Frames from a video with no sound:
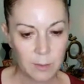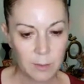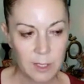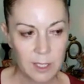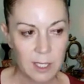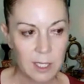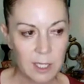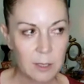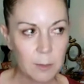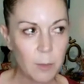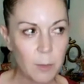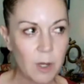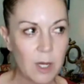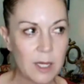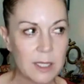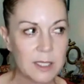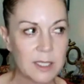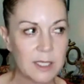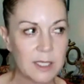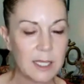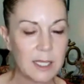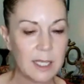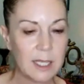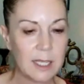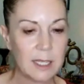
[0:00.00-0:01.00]
Begin by
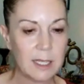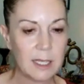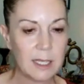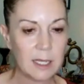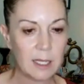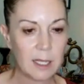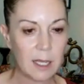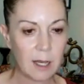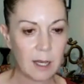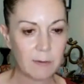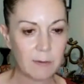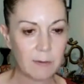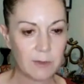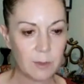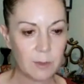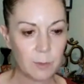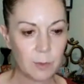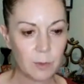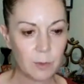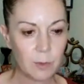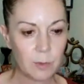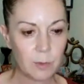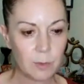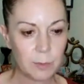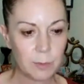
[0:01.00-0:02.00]
sitting in a
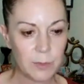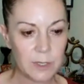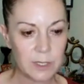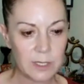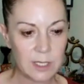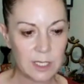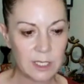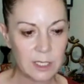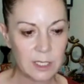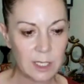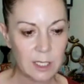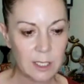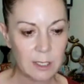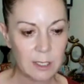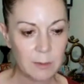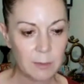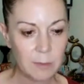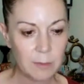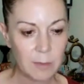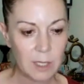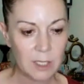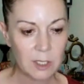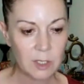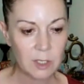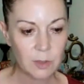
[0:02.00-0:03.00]
comfortable
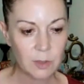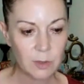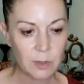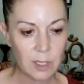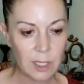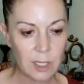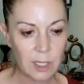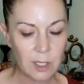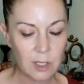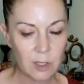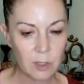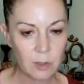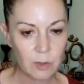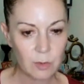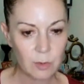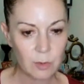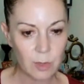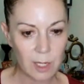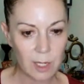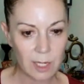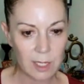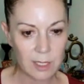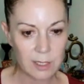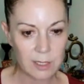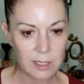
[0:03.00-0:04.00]
position. Make sure that
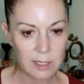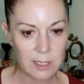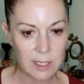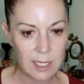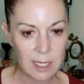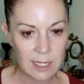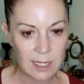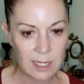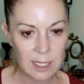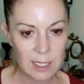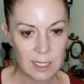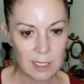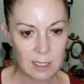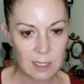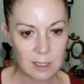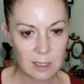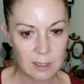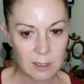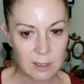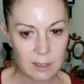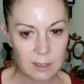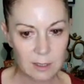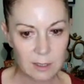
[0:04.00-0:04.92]
you are steady